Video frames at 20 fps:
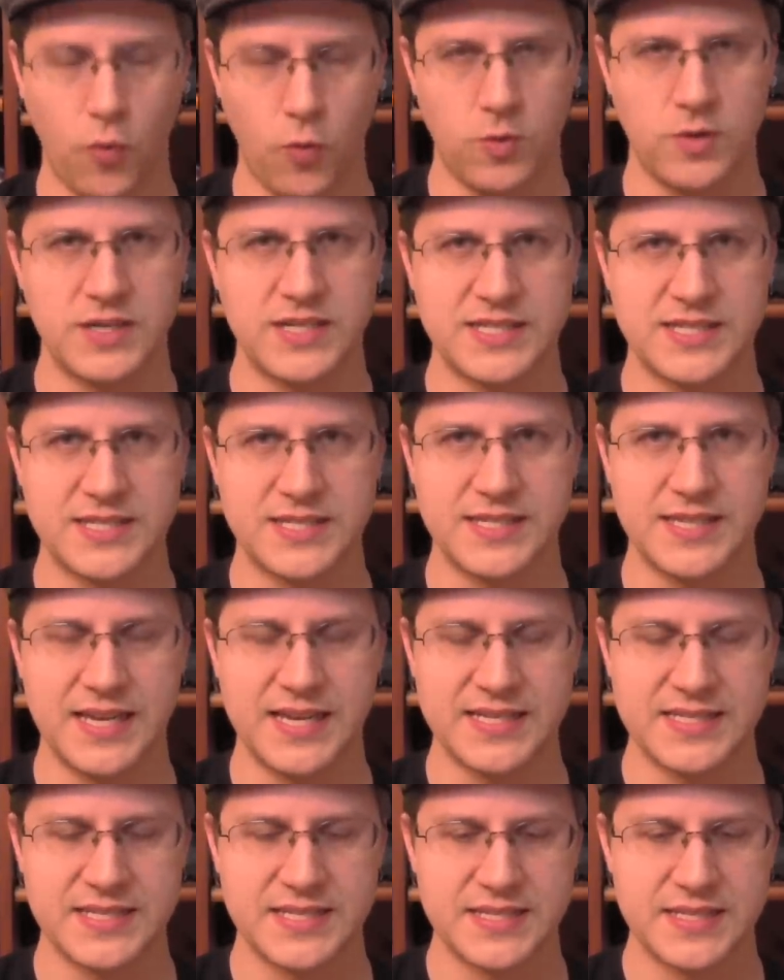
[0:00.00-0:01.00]
hornet's
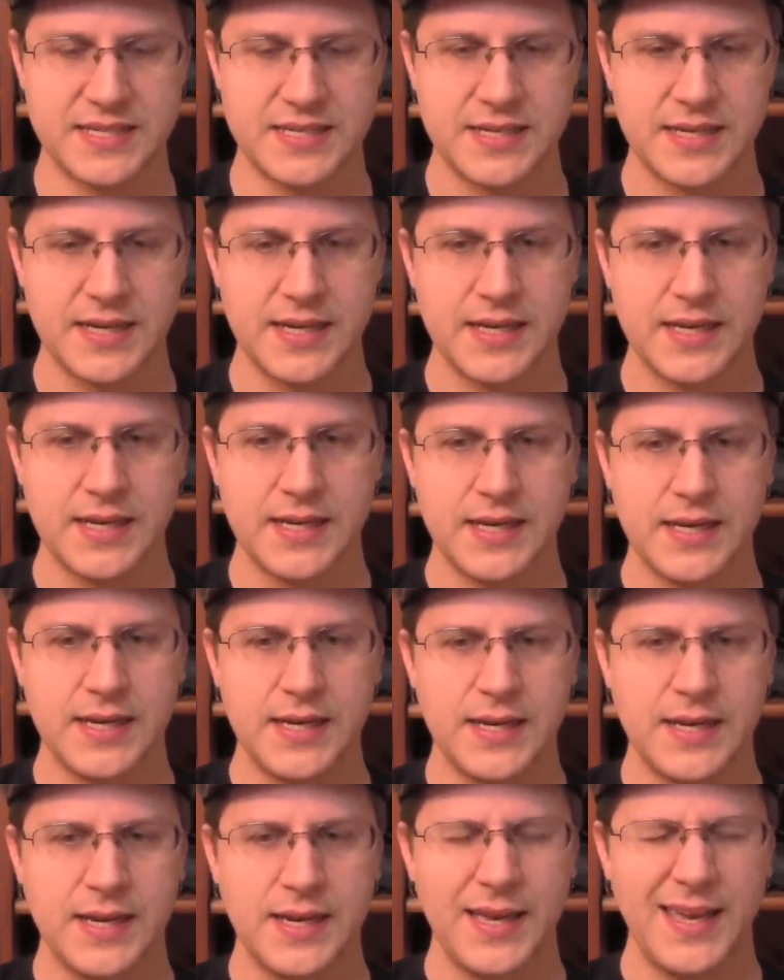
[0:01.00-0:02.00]
nest.
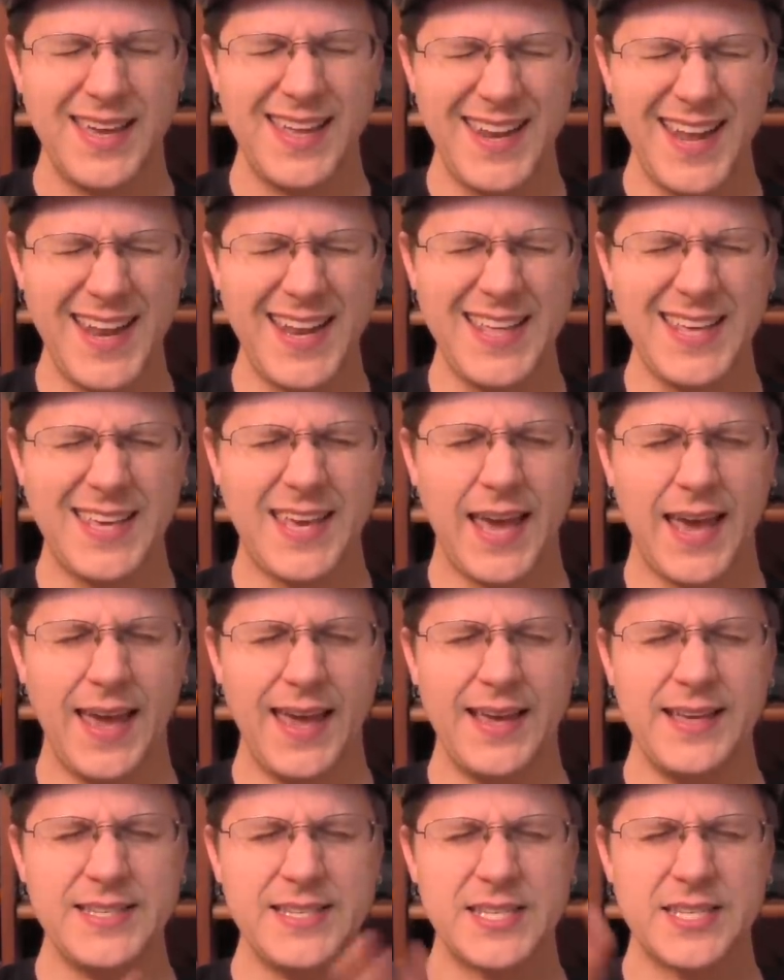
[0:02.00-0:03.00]
In any
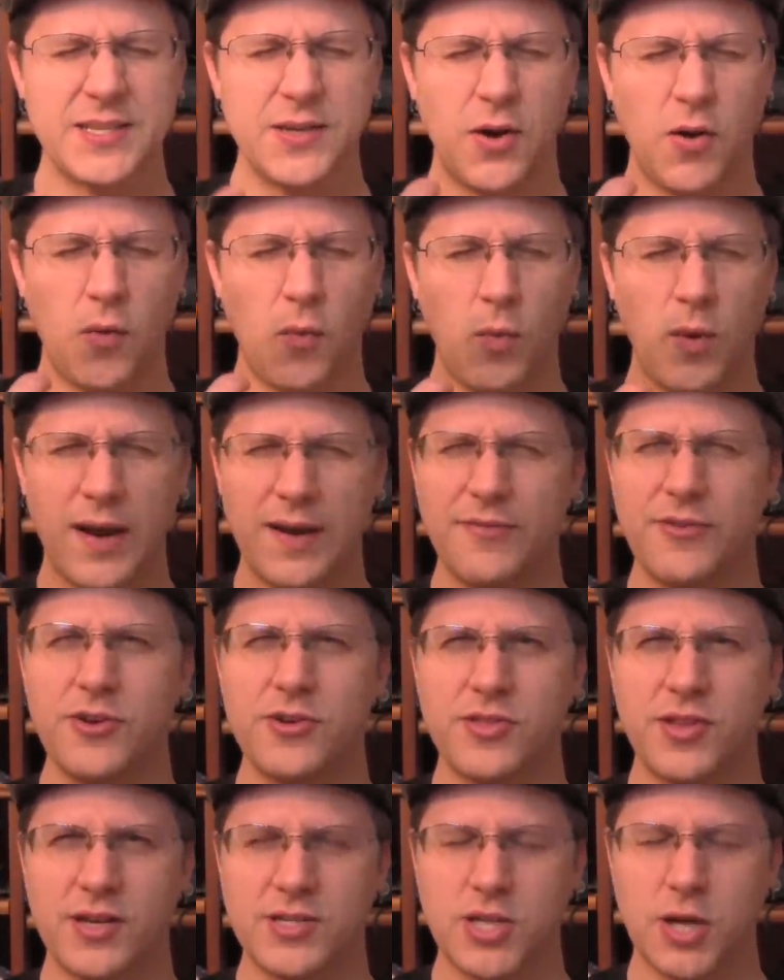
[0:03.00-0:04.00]
case, whatever
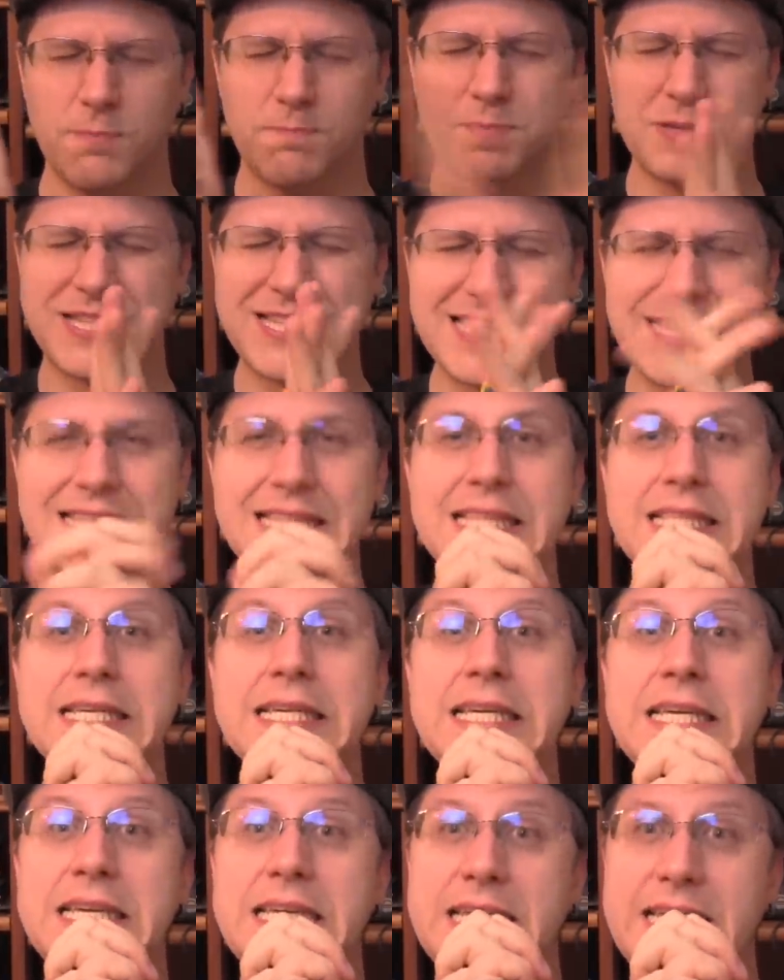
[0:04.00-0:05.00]
your thoughts are,
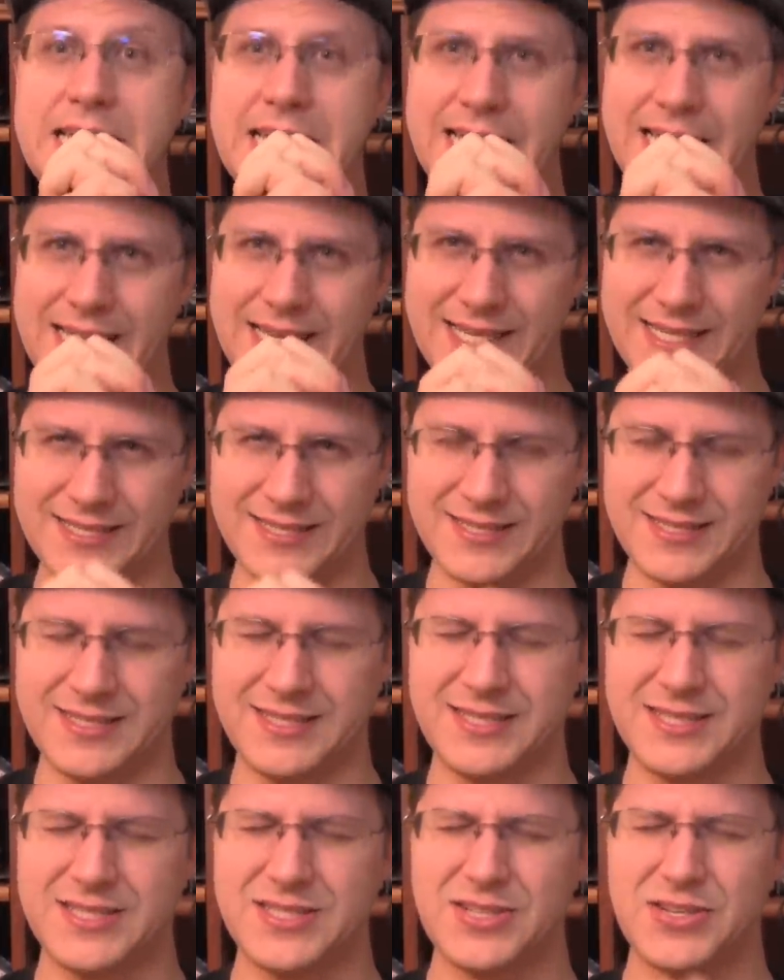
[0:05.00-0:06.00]

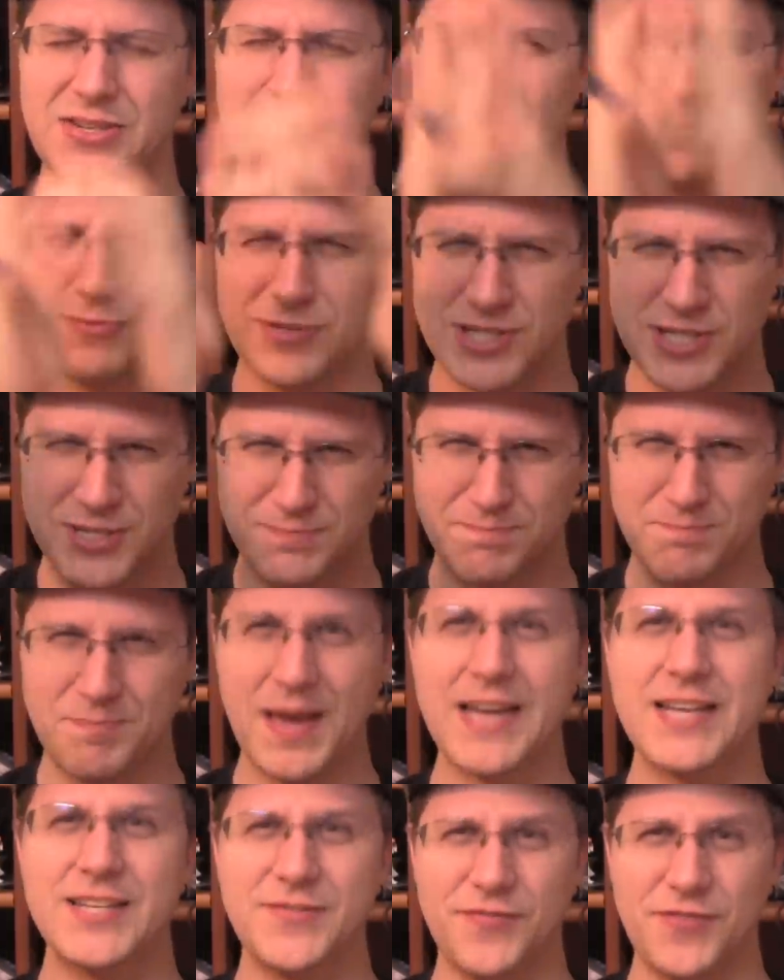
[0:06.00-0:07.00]
please,
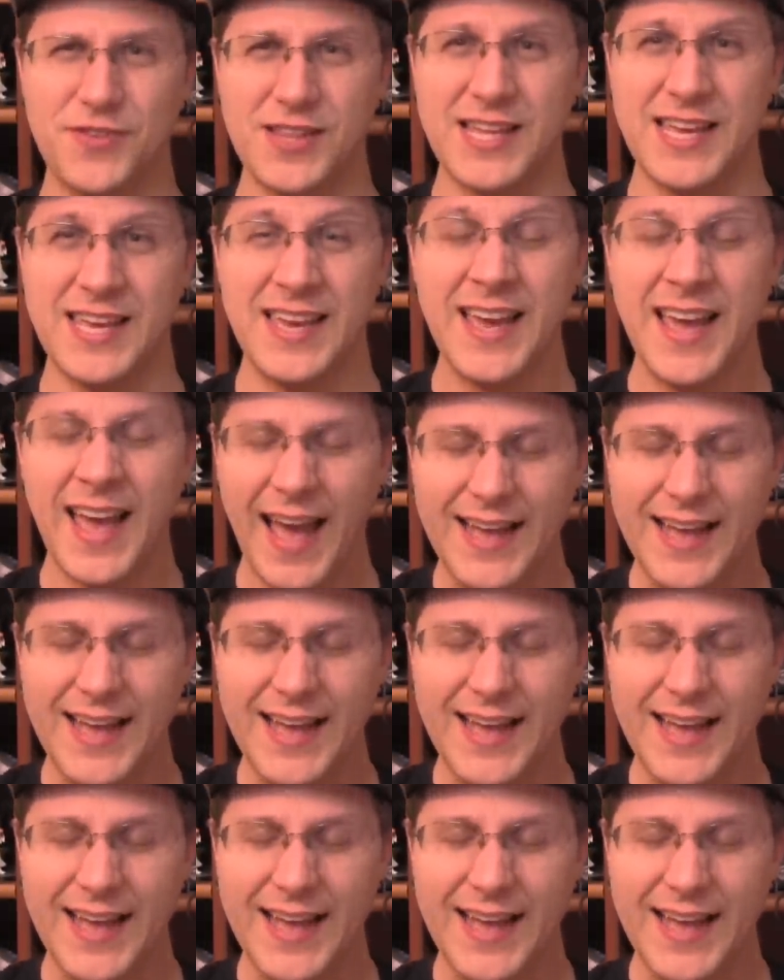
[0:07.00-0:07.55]
respectfully.